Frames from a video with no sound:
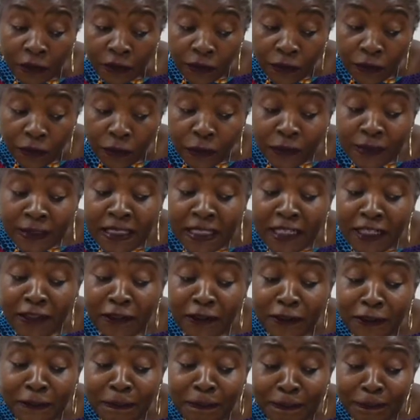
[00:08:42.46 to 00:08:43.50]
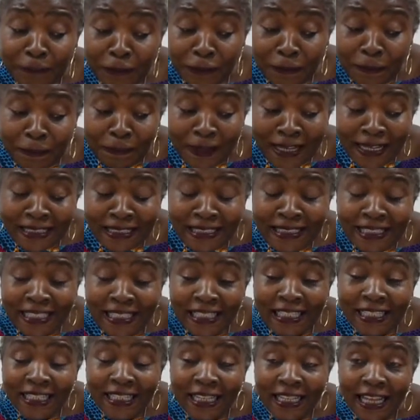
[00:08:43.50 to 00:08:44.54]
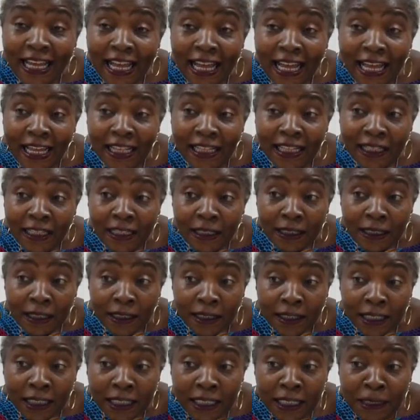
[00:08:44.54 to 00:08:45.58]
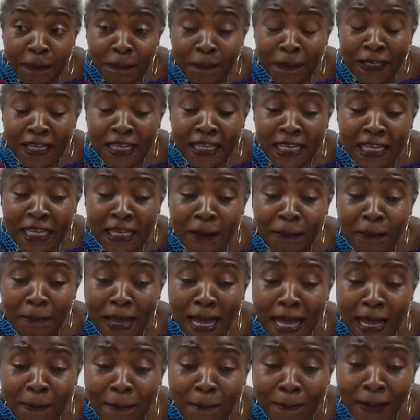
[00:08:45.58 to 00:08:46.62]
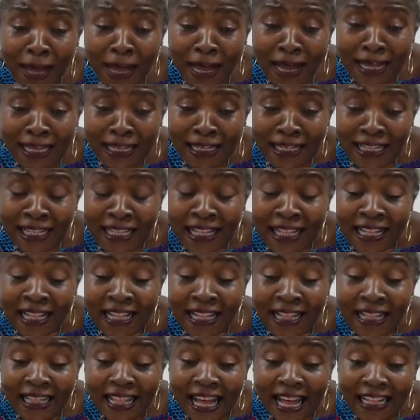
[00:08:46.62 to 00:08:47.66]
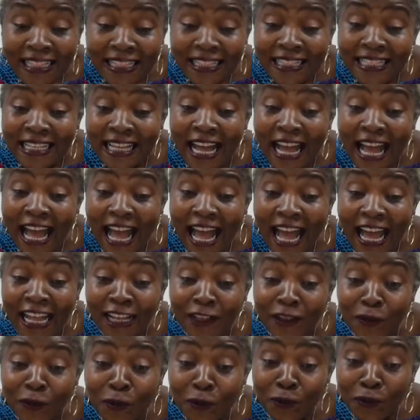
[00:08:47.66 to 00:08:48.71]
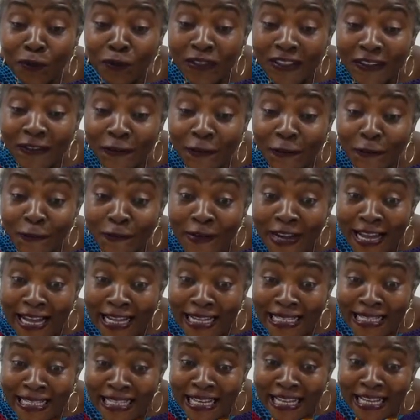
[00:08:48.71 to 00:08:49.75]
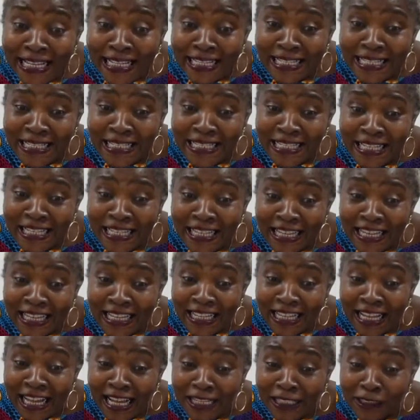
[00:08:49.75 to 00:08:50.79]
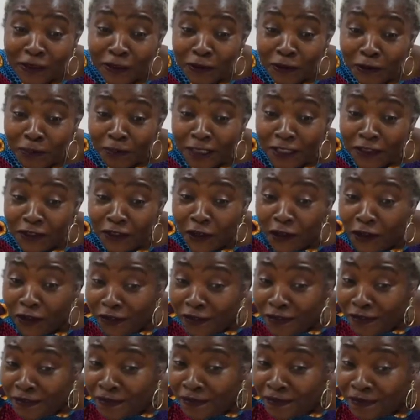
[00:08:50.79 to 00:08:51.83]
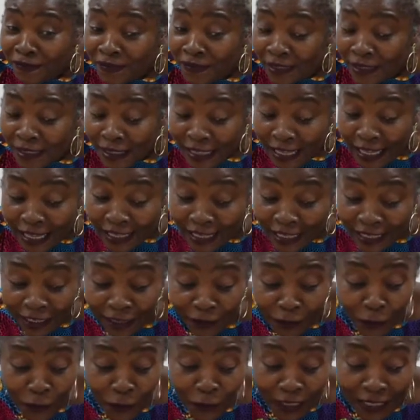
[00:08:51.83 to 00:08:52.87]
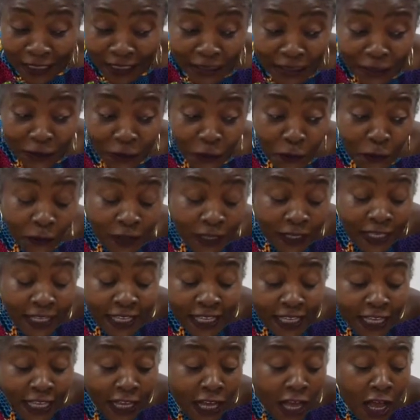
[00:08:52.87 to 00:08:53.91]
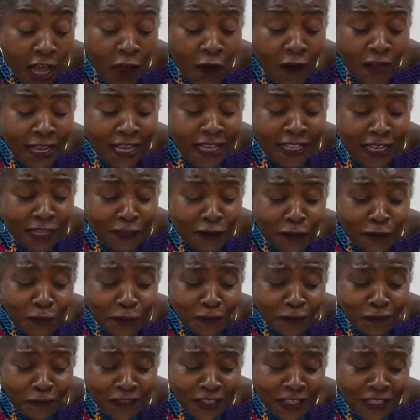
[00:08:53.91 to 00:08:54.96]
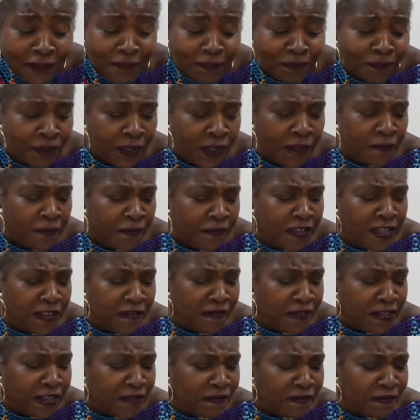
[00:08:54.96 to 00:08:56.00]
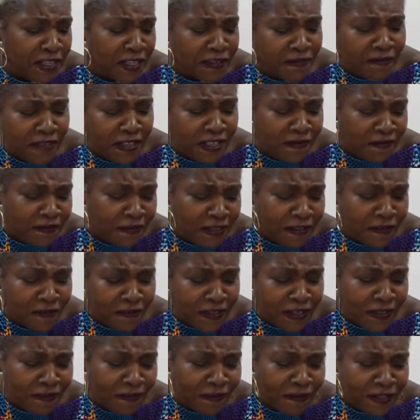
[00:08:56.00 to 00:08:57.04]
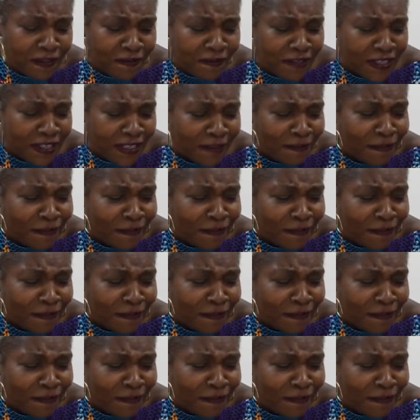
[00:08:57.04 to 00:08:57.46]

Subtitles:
using the pencil and keeping in my mind that I don't erase anything. It has to be done like, okay, so here, how can I do the V? V, V, V, V, V, V, V, V.